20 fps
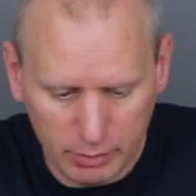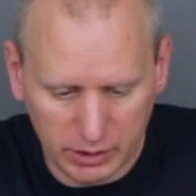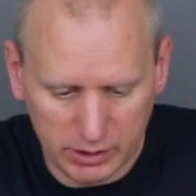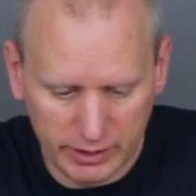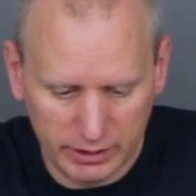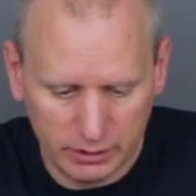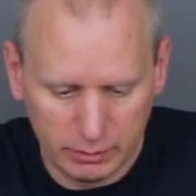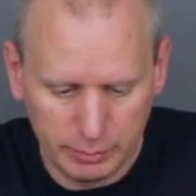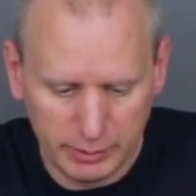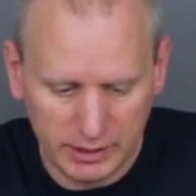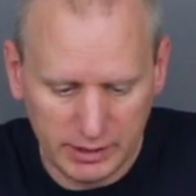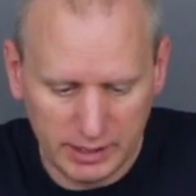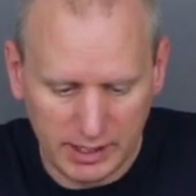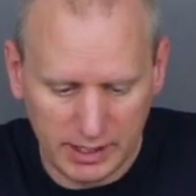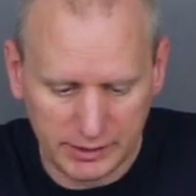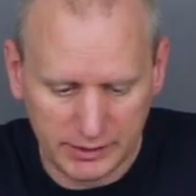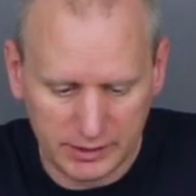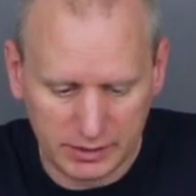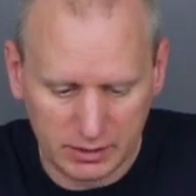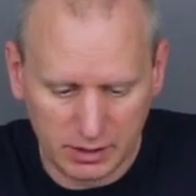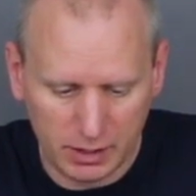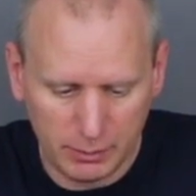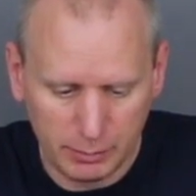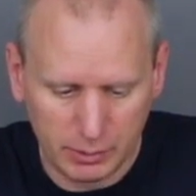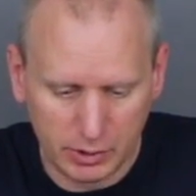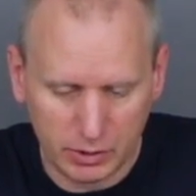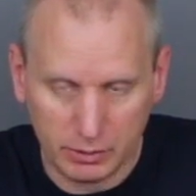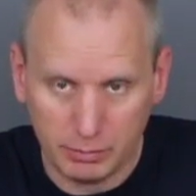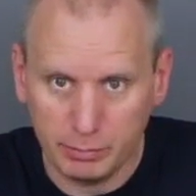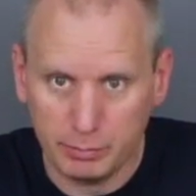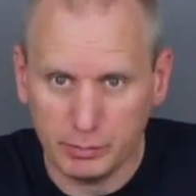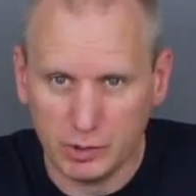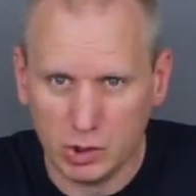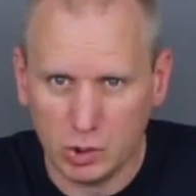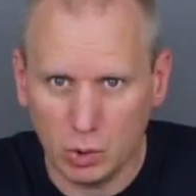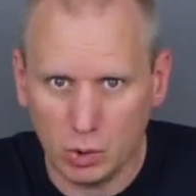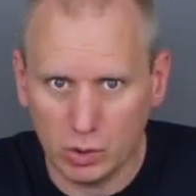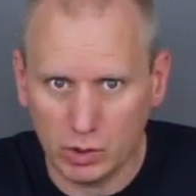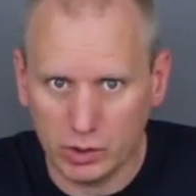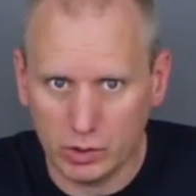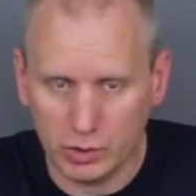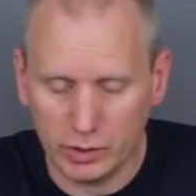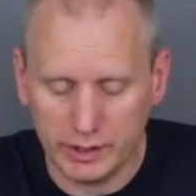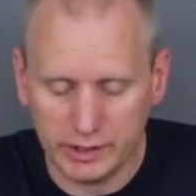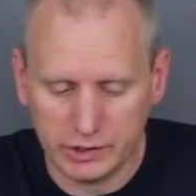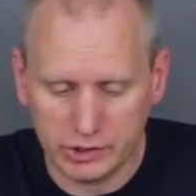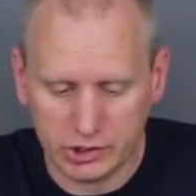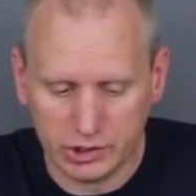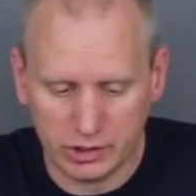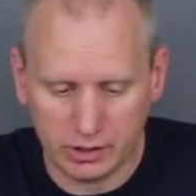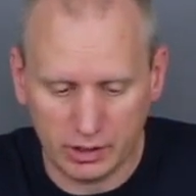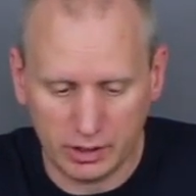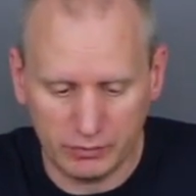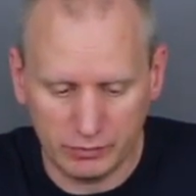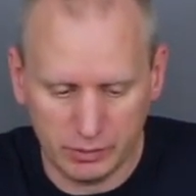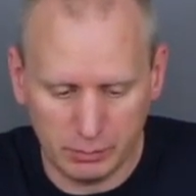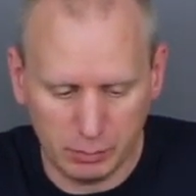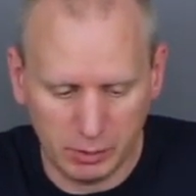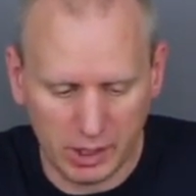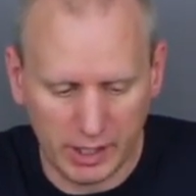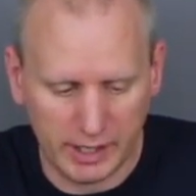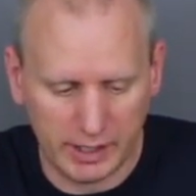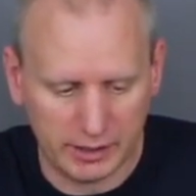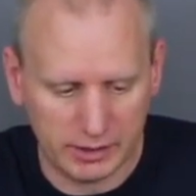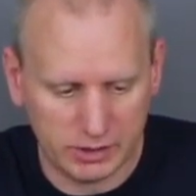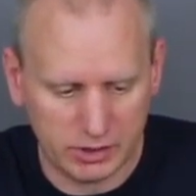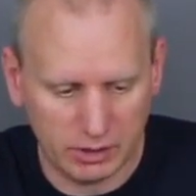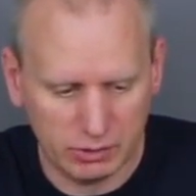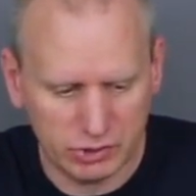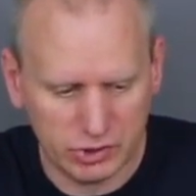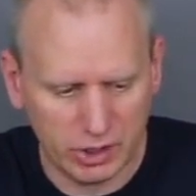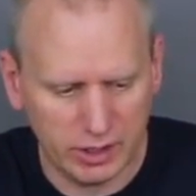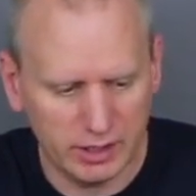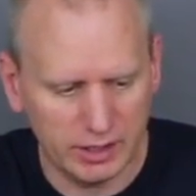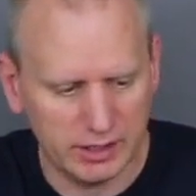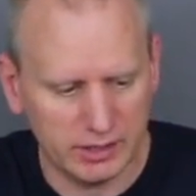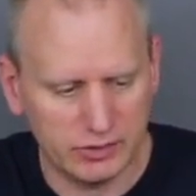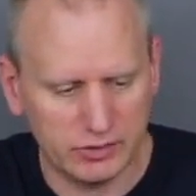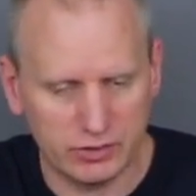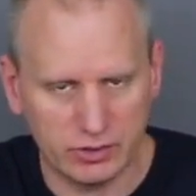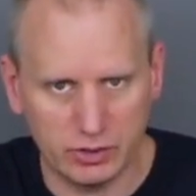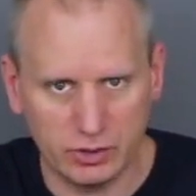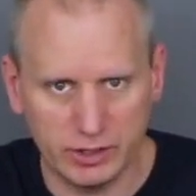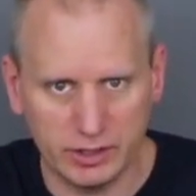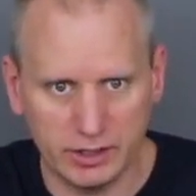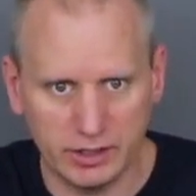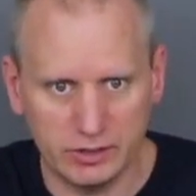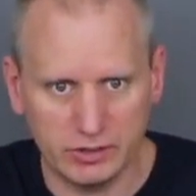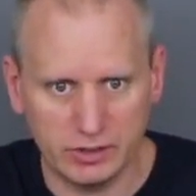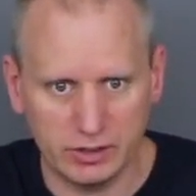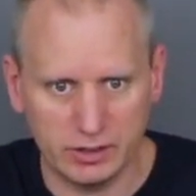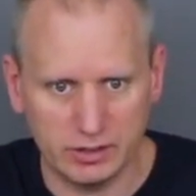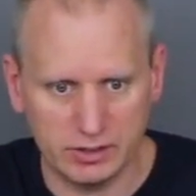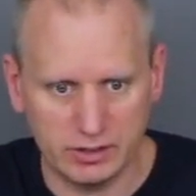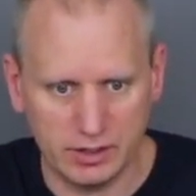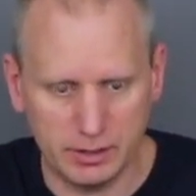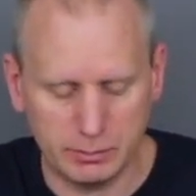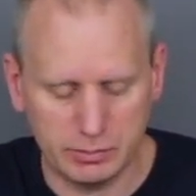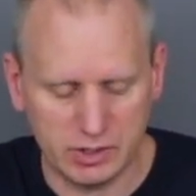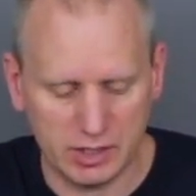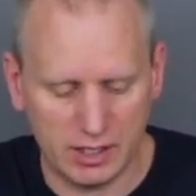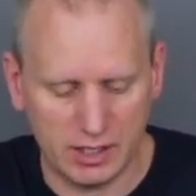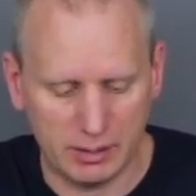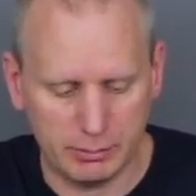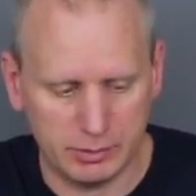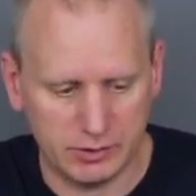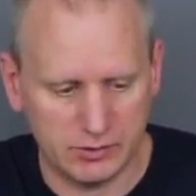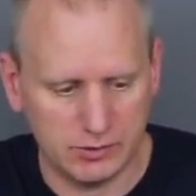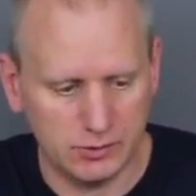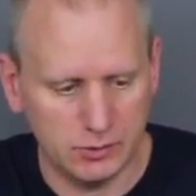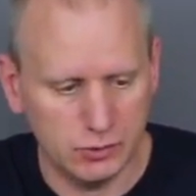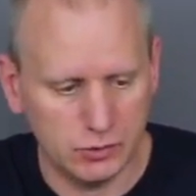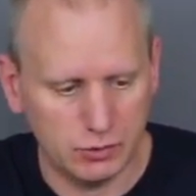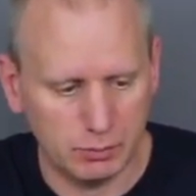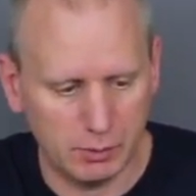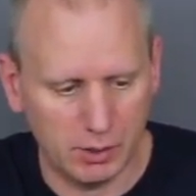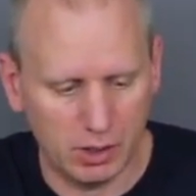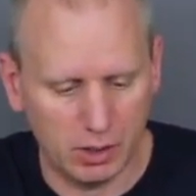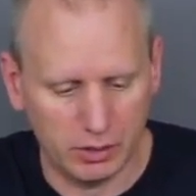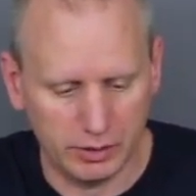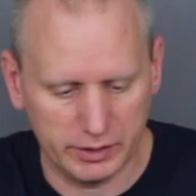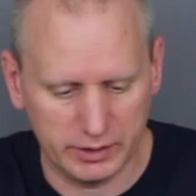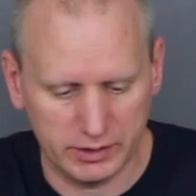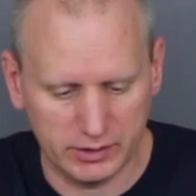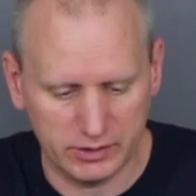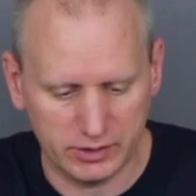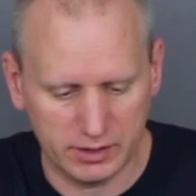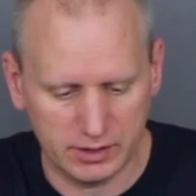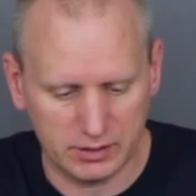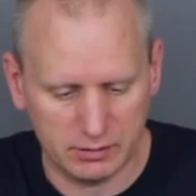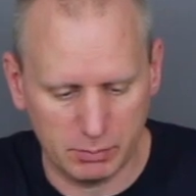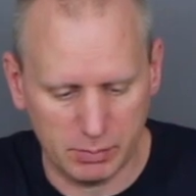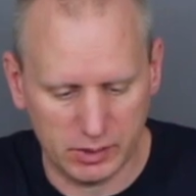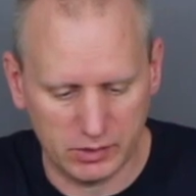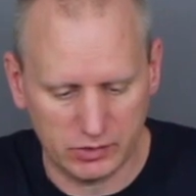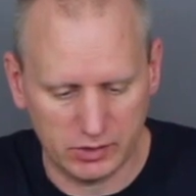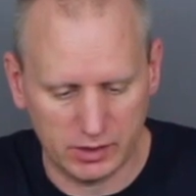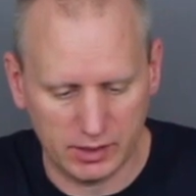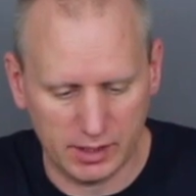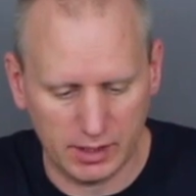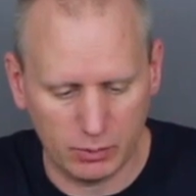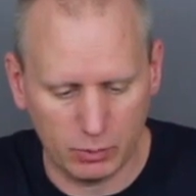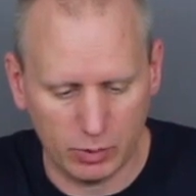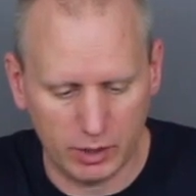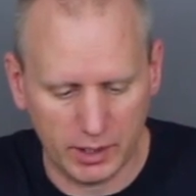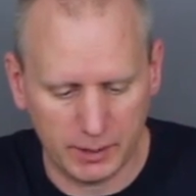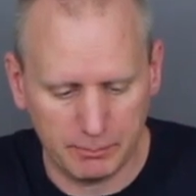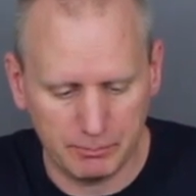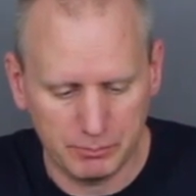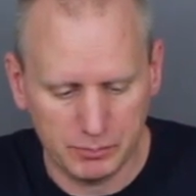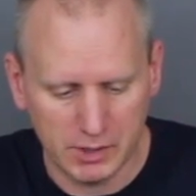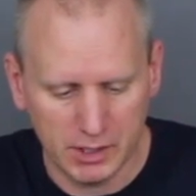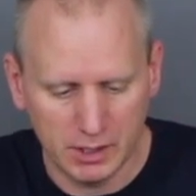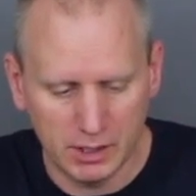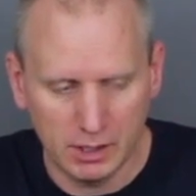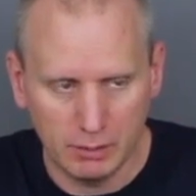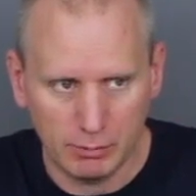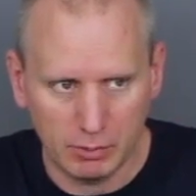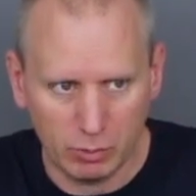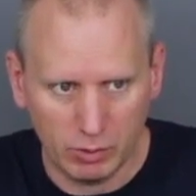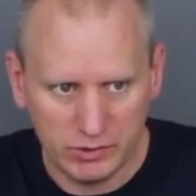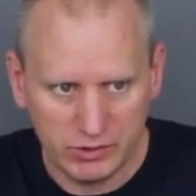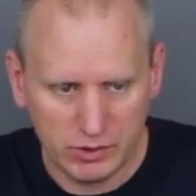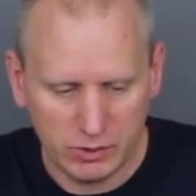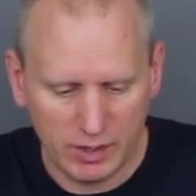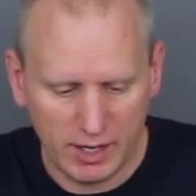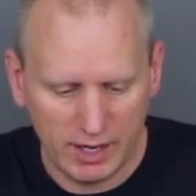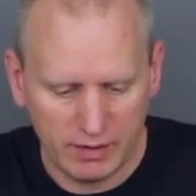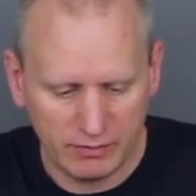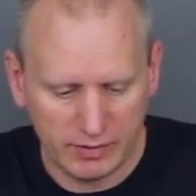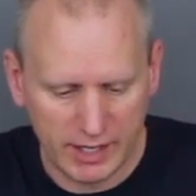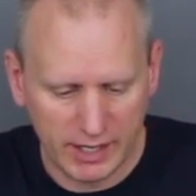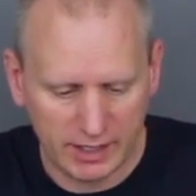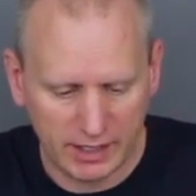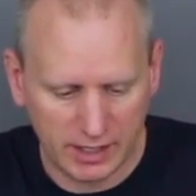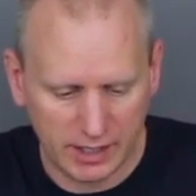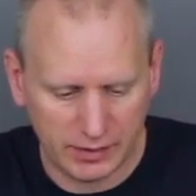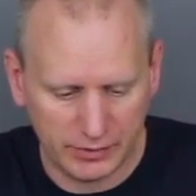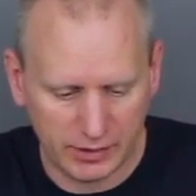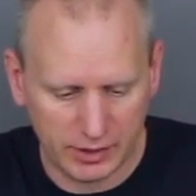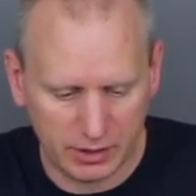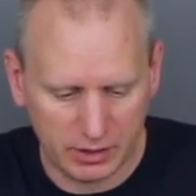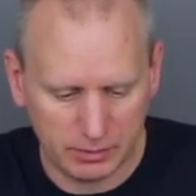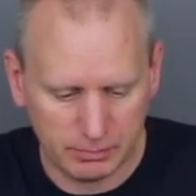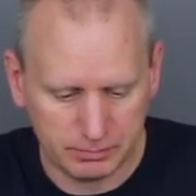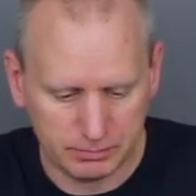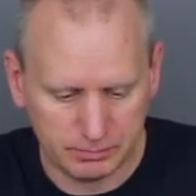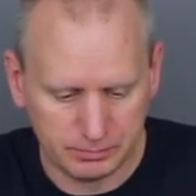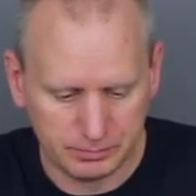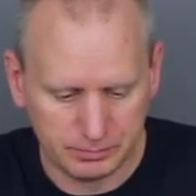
a little bit on the upper 1/4 inch of the blank. Don't try to insert it into the tip top. It's too small and it just gets messy that way. But once you have that on there,